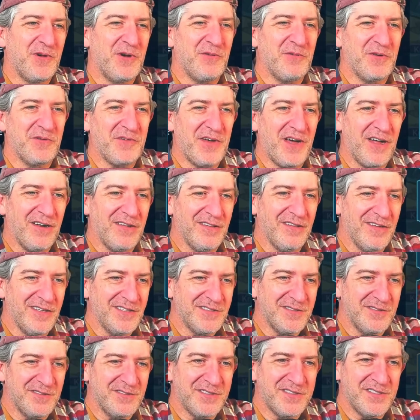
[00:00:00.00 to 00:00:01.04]
we've got on
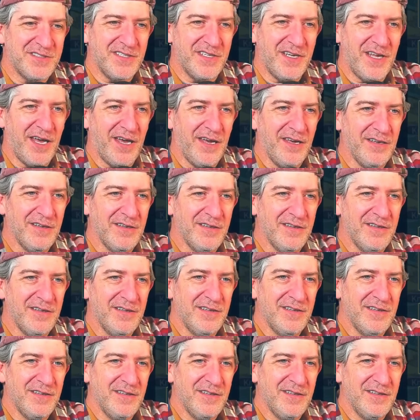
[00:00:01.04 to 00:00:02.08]
Lizards today.
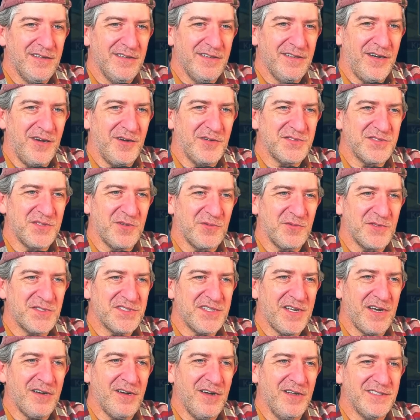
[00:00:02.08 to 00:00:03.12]
Oh, so we're
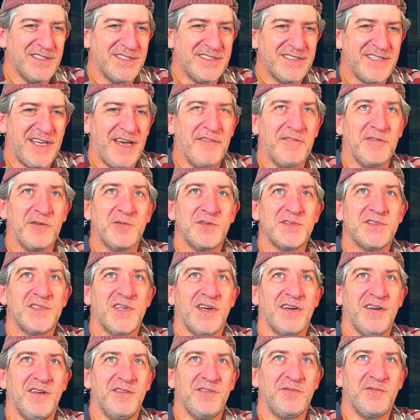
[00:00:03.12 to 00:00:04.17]
stuck on 7. We're
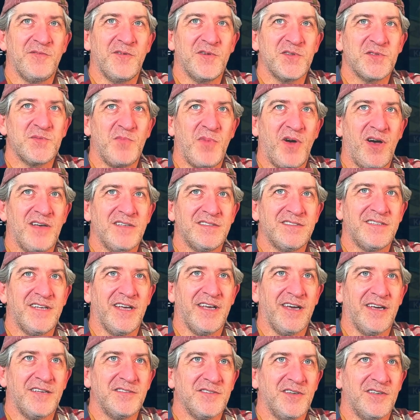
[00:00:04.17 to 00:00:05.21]
stuck on the first boss
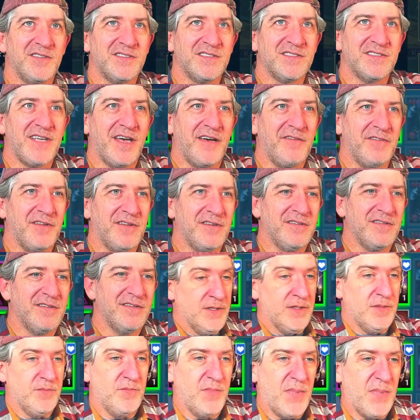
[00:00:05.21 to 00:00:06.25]
stage on 7.
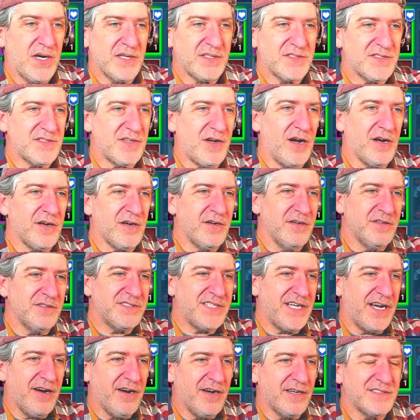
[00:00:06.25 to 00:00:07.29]
Muck Stalker,
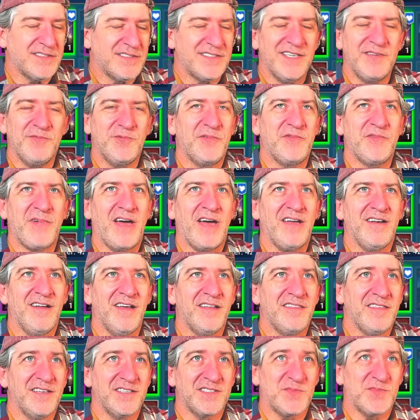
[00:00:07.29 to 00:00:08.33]
Terex. See, we've got
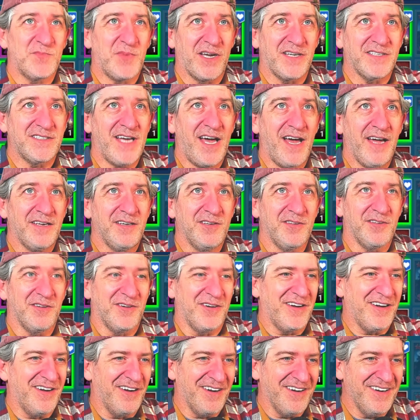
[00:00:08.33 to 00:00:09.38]
nothing spectacular
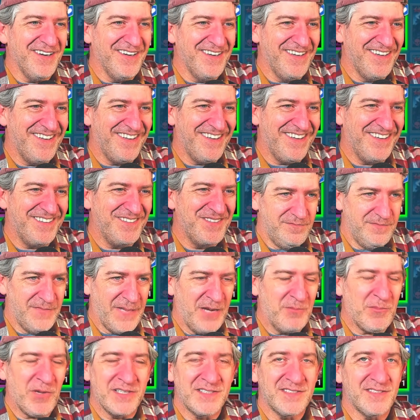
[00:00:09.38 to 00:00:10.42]
here. and
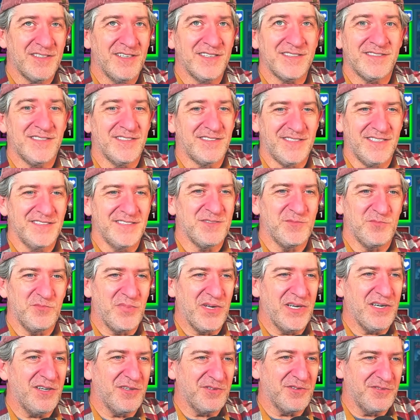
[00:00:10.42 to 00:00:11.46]
my Slixus isn't
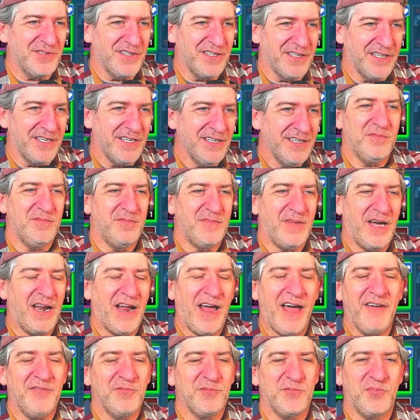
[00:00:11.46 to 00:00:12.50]
built, really. And I
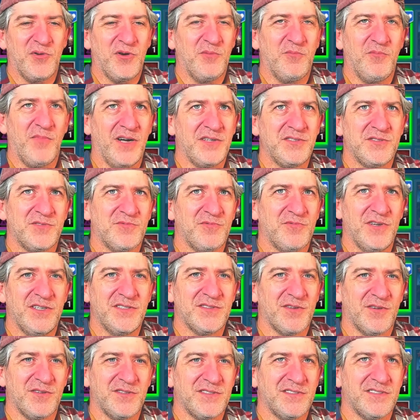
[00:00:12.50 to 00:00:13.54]
haven't put much
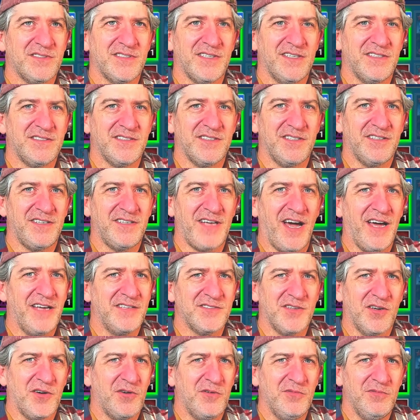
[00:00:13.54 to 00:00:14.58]
resources into
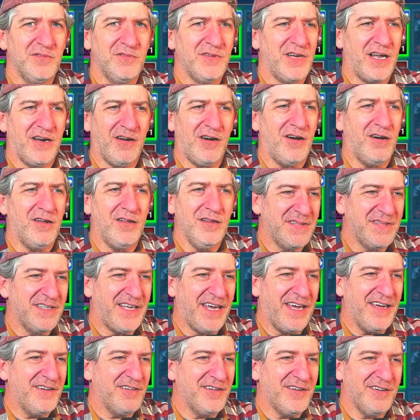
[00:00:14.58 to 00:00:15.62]
Yizo at all.
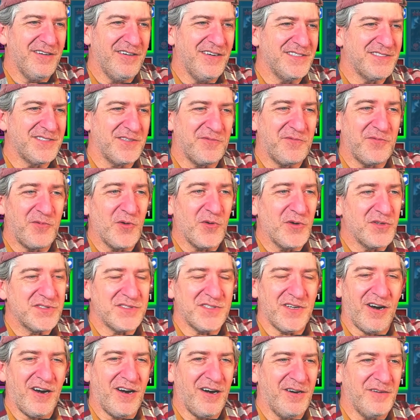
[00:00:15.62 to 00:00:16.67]
Gator is a
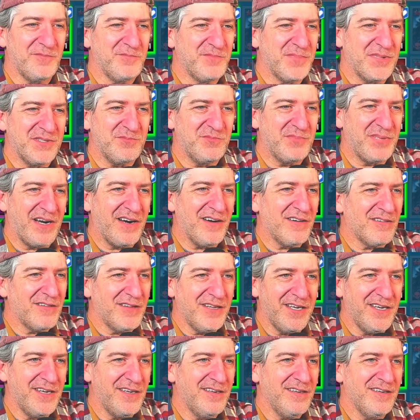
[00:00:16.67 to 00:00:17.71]
4-star, but
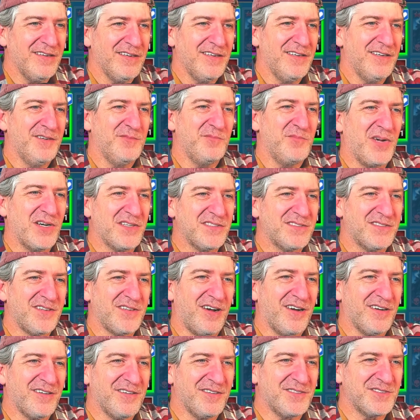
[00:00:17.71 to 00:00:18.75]
barely. Muck
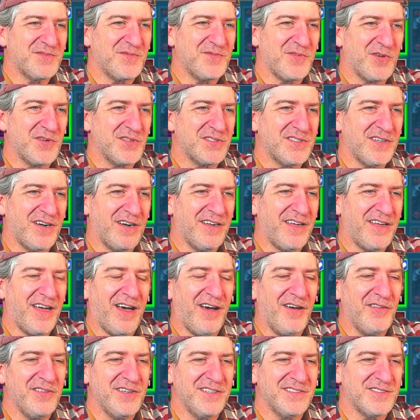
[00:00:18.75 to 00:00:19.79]
Stalker's 4-star. Yeah,
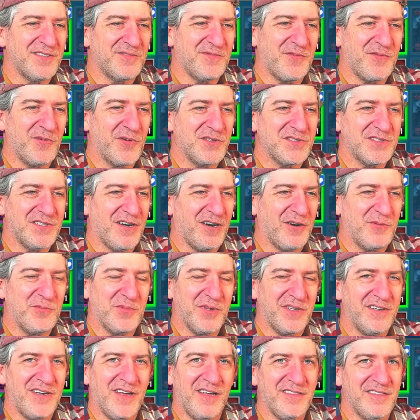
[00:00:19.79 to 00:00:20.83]
all these are 4-star,
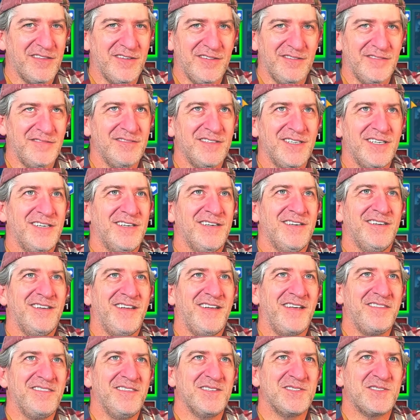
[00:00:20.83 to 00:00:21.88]
but nothing
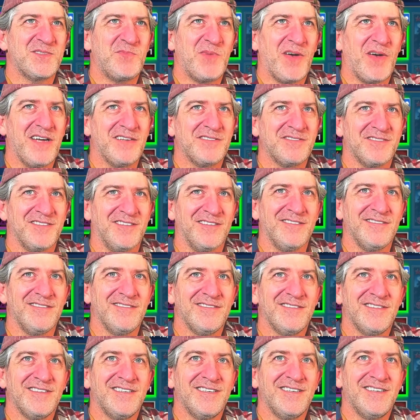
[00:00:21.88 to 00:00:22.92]
special.
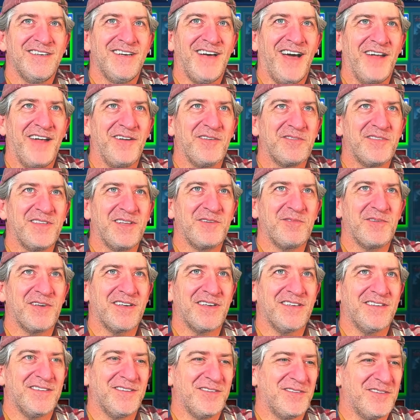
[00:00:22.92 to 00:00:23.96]
I don't think we can do